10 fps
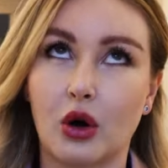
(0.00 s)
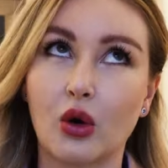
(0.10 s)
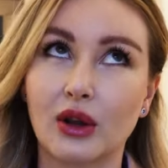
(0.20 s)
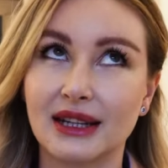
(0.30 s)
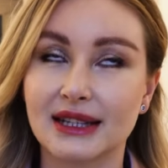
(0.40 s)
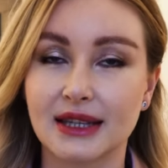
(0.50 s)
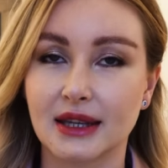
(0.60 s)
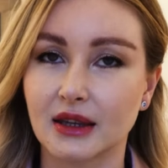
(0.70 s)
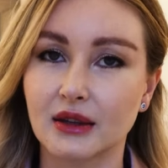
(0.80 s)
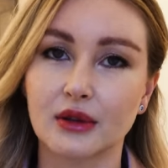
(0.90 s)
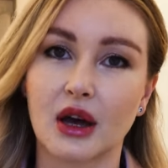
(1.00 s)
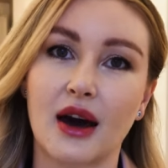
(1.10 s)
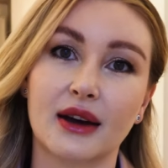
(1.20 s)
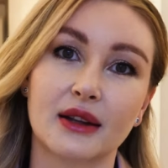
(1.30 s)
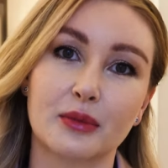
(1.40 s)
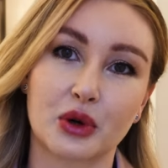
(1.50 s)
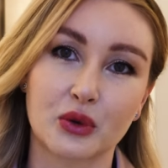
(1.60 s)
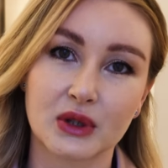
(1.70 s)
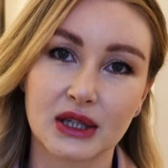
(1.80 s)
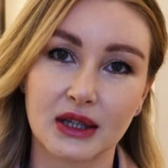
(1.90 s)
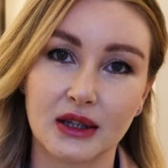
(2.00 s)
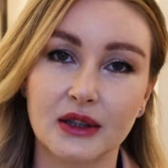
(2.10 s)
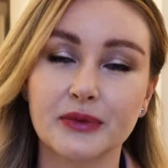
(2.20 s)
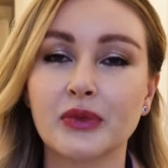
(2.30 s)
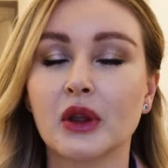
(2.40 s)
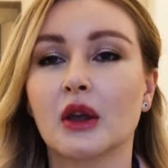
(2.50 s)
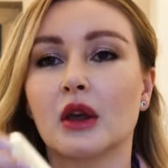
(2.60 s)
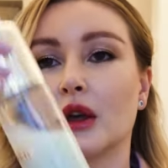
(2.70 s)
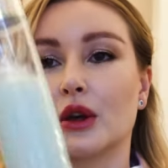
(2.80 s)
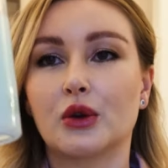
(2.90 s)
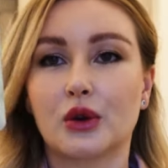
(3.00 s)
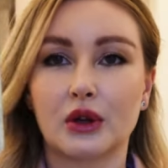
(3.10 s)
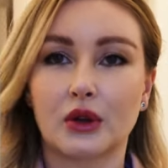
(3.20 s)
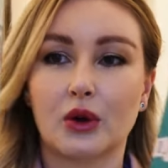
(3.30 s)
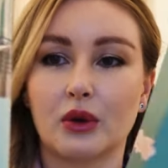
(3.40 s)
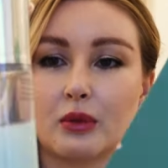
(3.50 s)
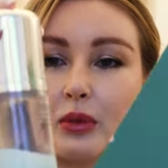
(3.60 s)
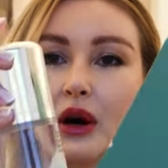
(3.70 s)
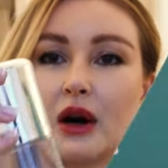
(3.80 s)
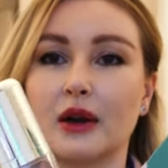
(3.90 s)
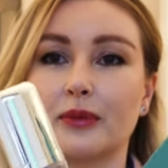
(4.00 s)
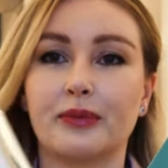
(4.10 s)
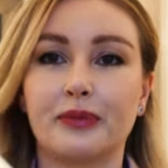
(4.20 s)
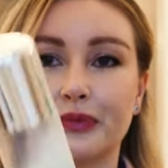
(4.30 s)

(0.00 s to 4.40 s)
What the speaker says: oily skin, acne prone skin, you can go and buy